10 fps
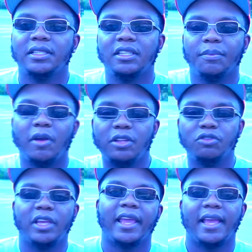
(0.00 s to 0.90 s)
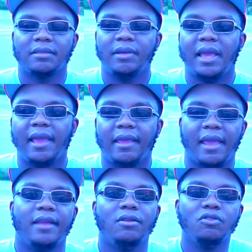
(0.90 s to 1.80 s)
This is Brian New Jack Aspie,
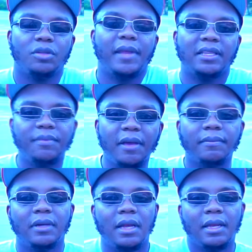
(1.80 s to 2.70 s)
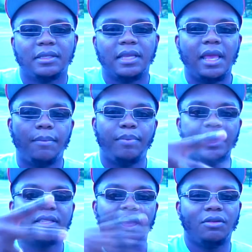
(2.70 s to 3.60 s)
aka New Stephen A. Smith, saying
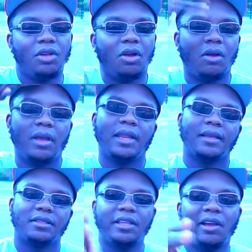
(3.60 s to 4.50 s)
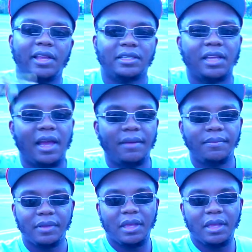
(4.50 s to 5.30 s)
peace out, y'all, and I'll see y'all next time.